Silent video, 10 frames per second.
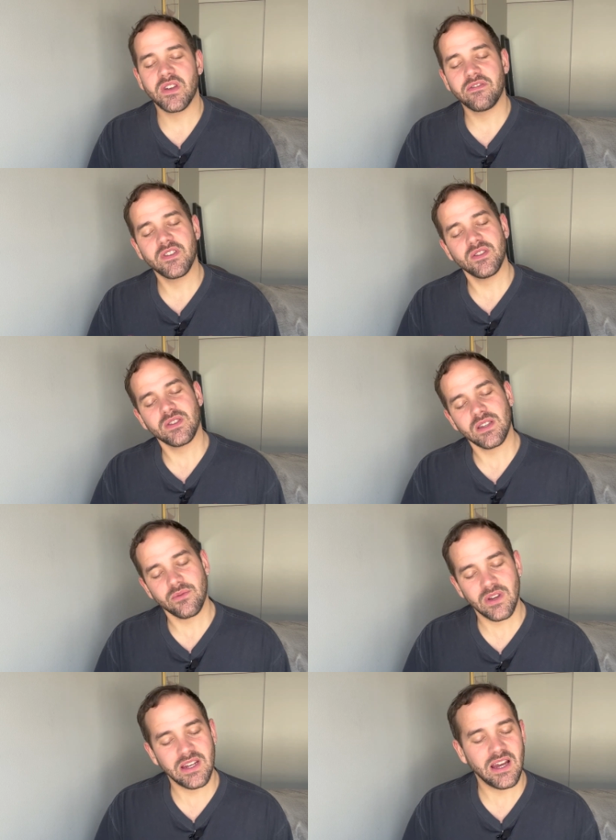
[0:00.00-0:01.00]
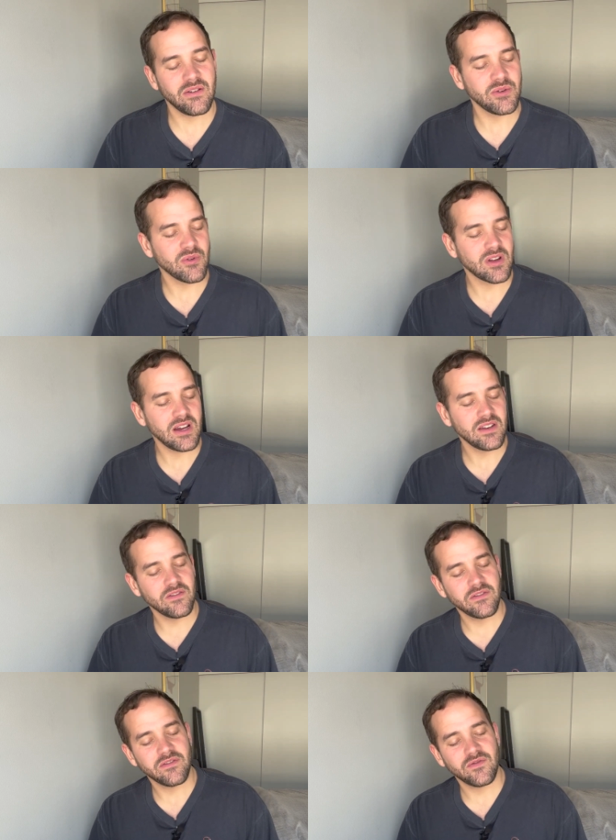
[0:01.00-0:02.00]
It feels like right now you're kind
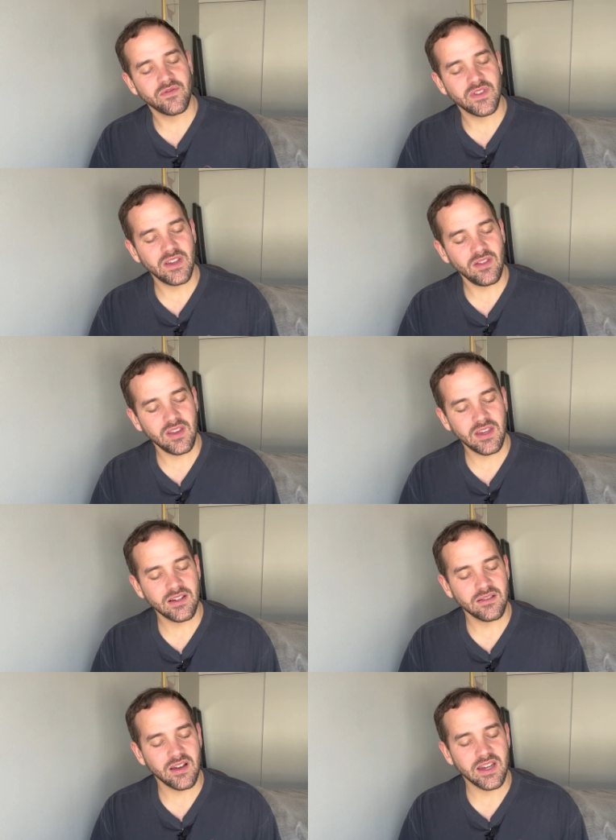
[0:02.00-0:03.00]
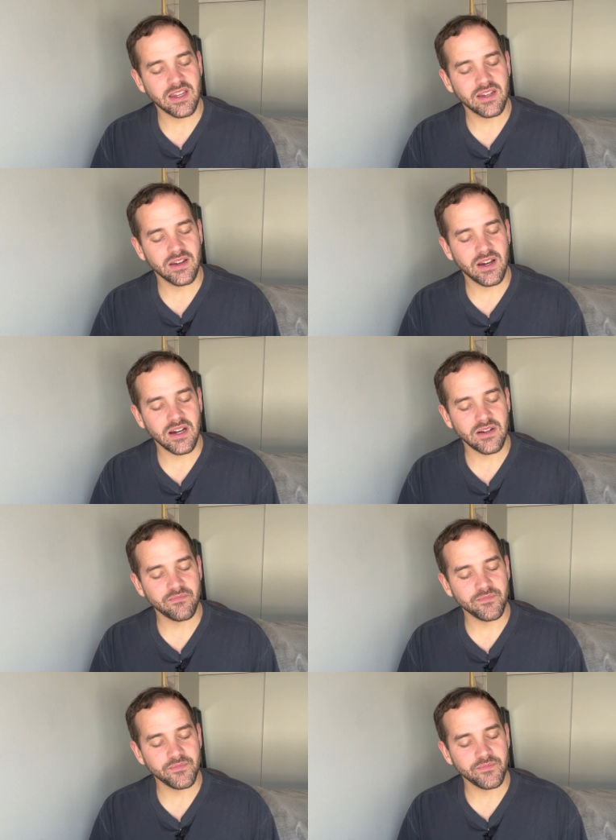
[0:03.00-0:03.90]
of feeling like um,